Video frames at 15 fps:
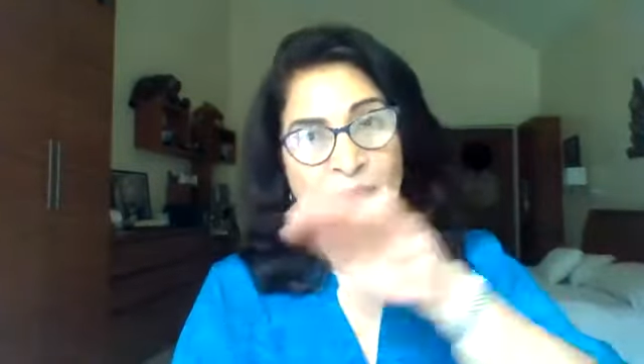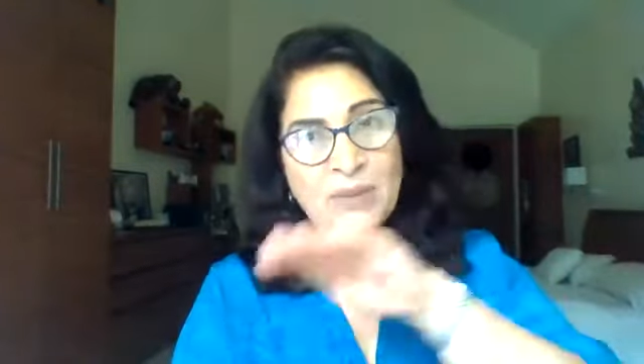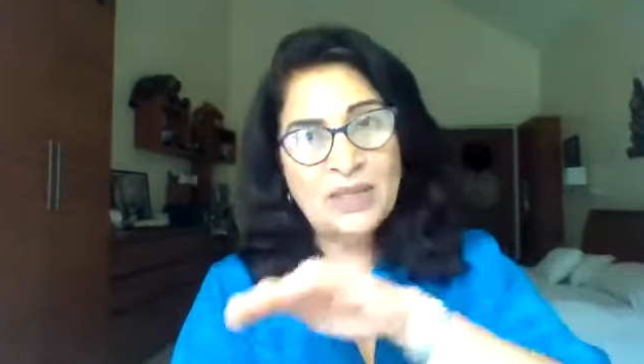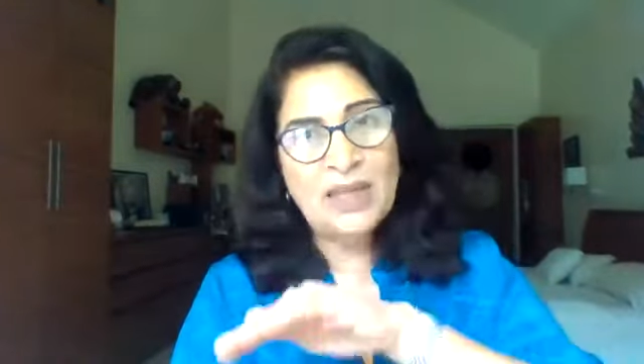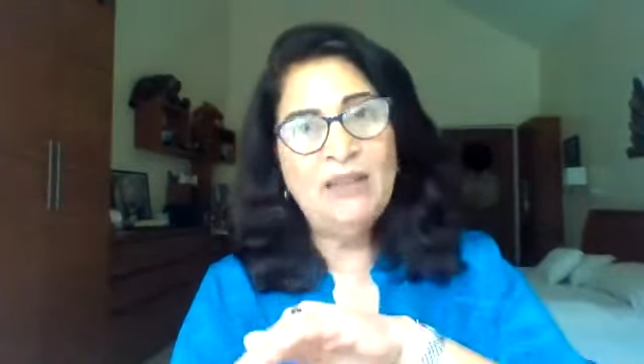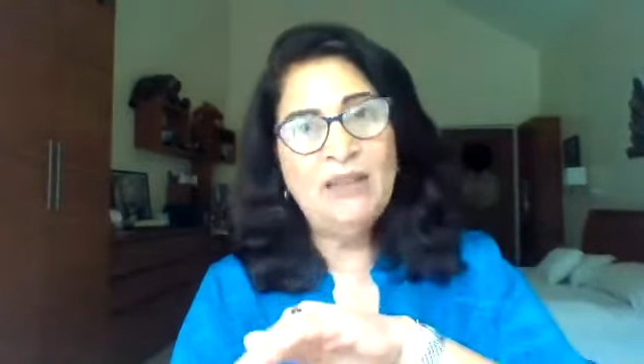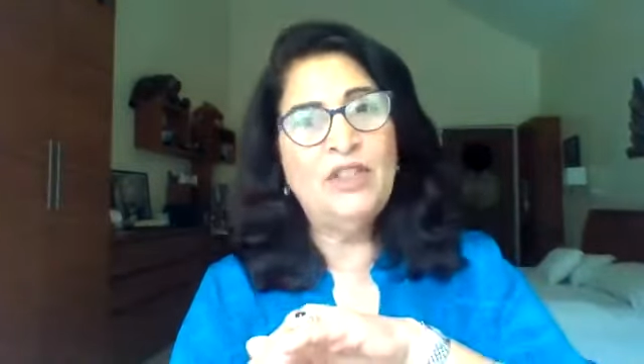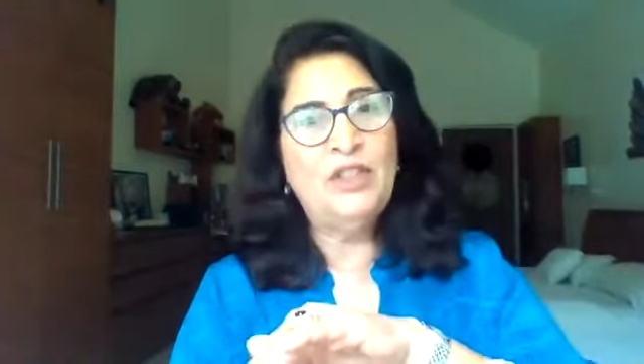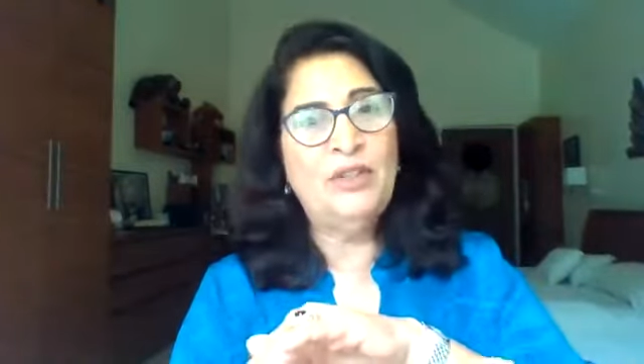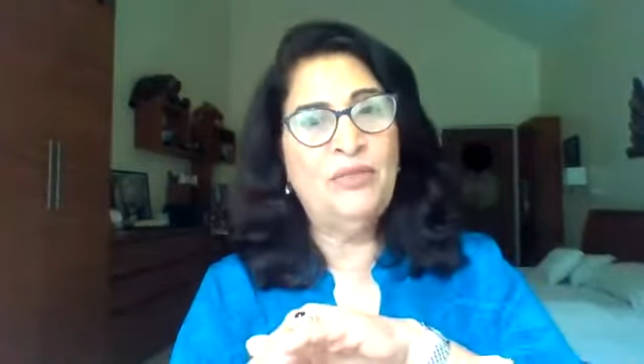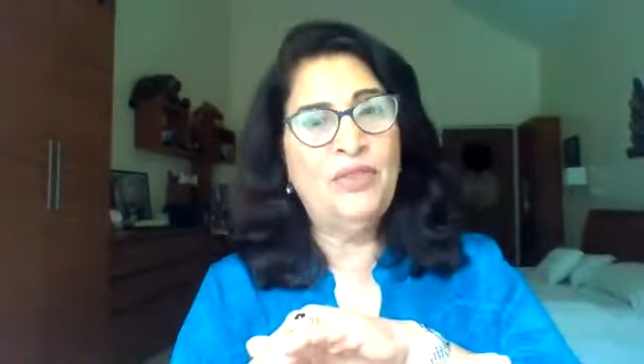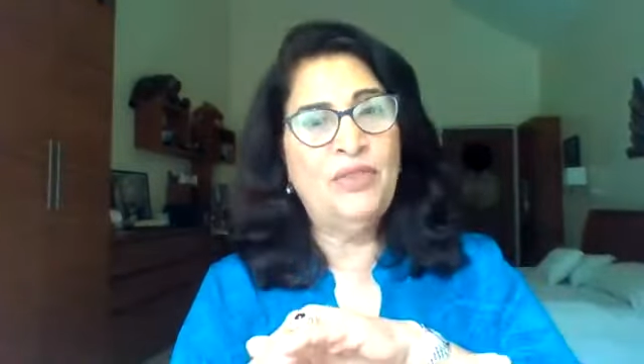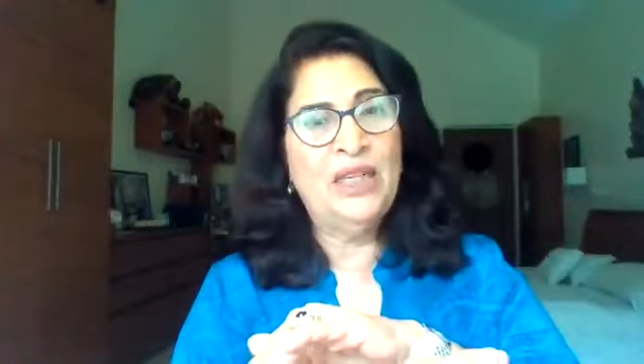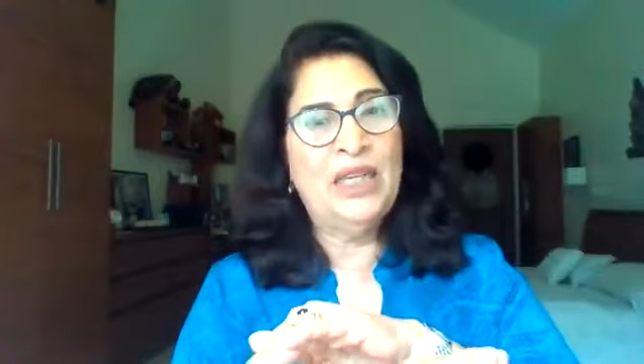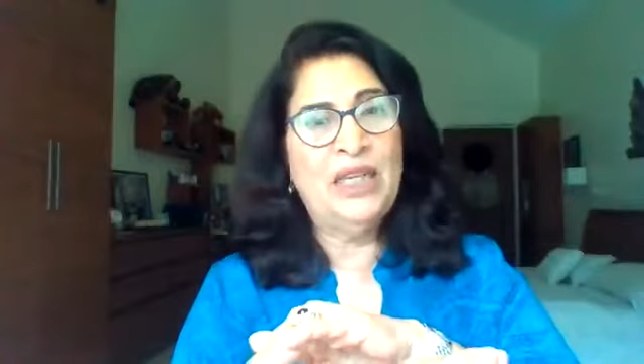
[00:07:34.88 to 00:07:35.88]
themselves
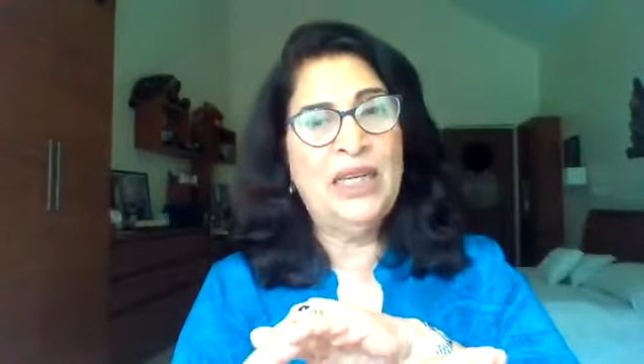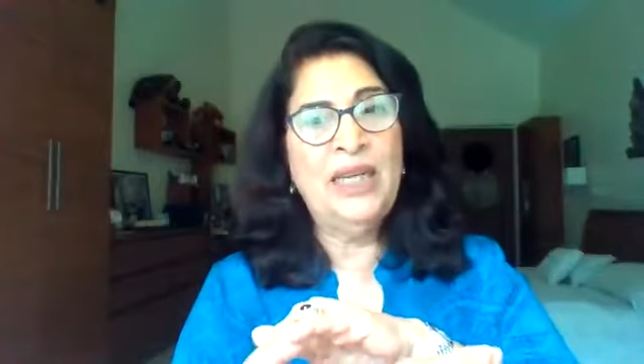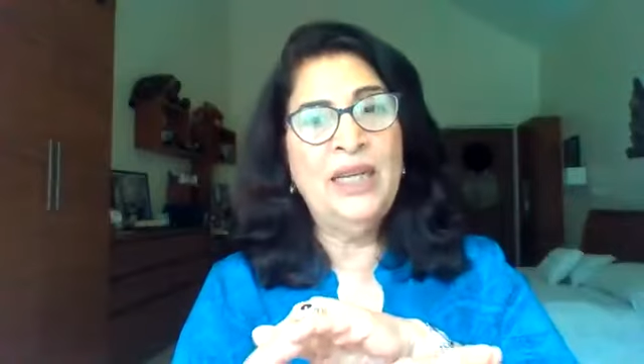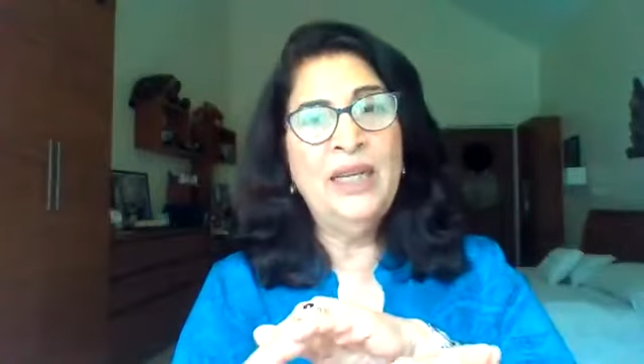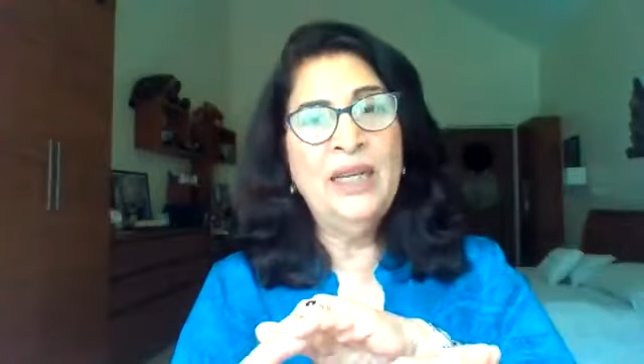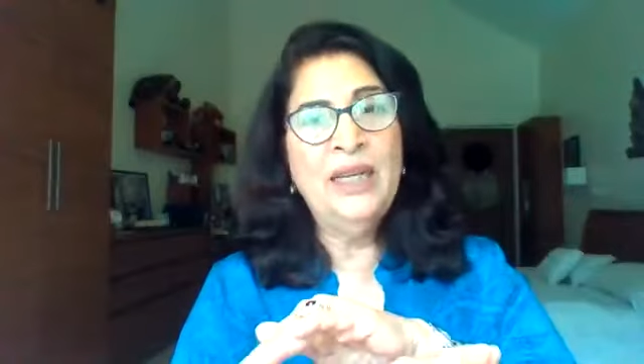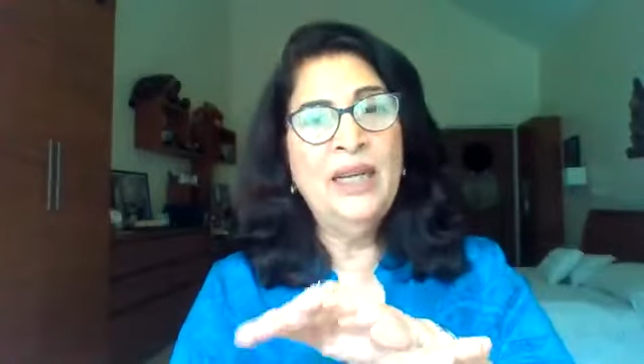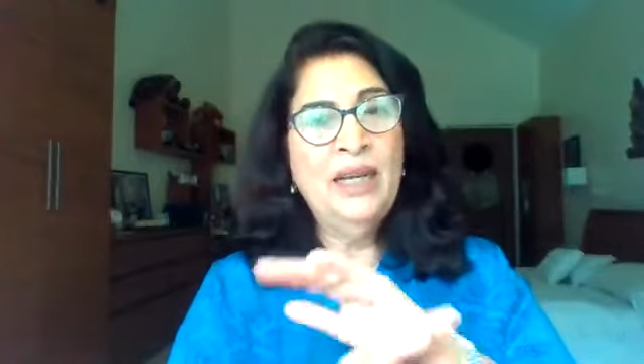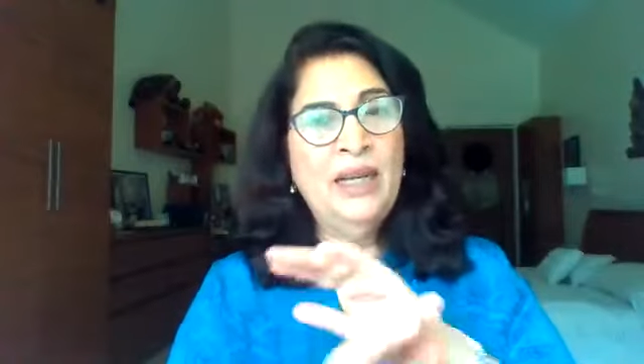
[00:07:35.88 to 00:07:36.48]
differently